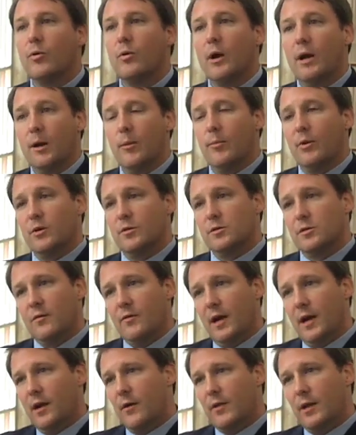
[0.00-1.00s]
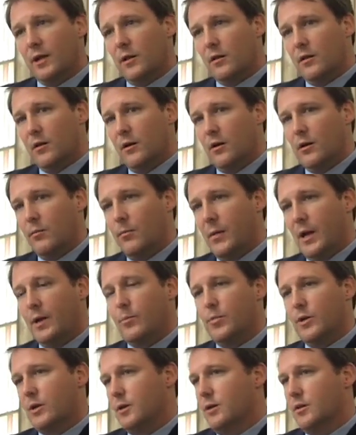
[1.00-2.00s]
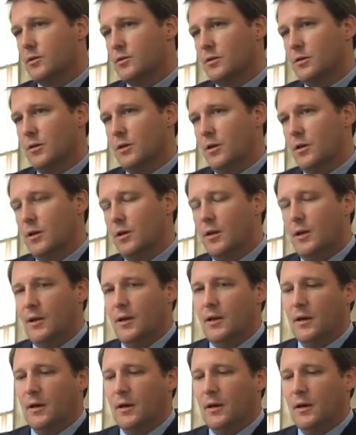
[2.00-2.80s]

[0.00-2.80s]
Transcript: parameters of how that lung might potentially